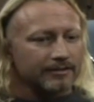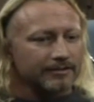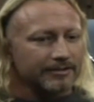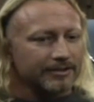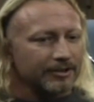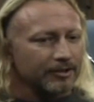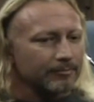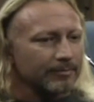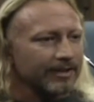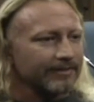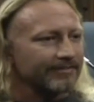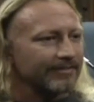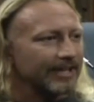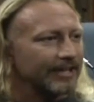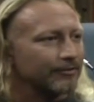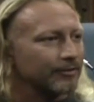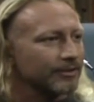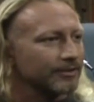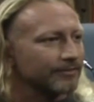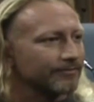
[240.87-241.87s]
you know, my
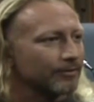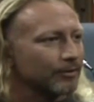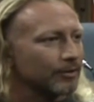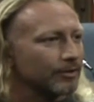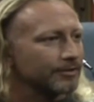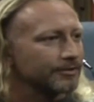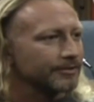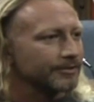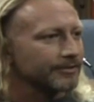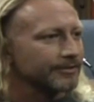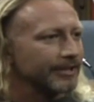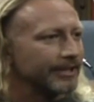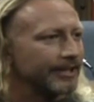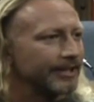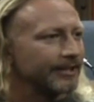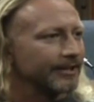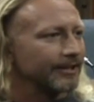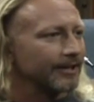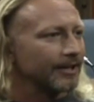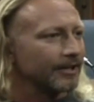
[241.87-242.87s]
favorite, of course, is
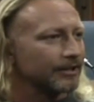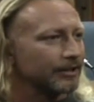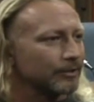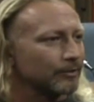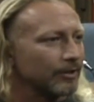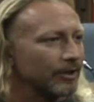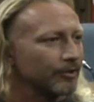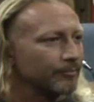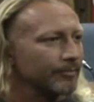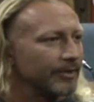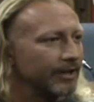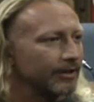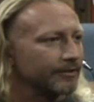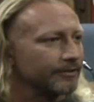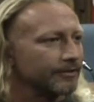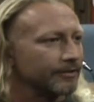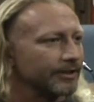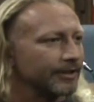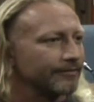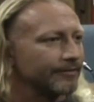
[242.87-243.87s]
any underground metal
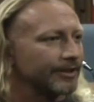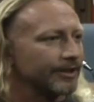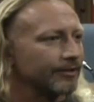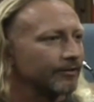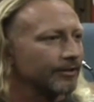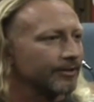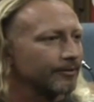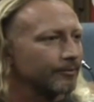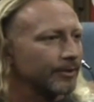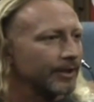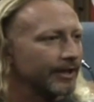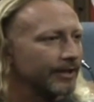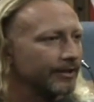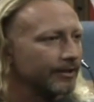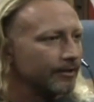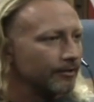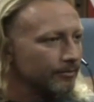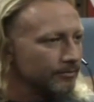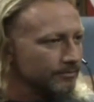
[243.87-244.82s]
you'll never hear on the radio.